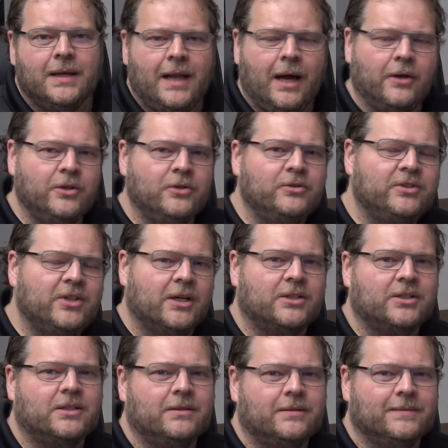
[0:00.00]
Now, you
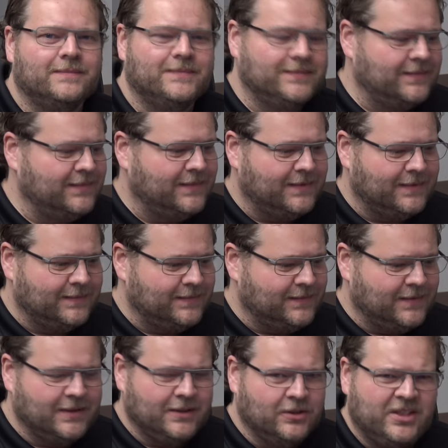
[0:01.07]
just,
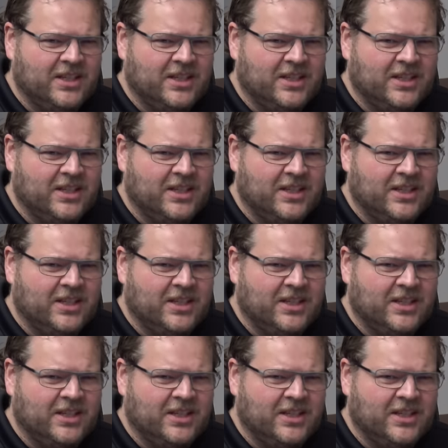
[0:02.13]
you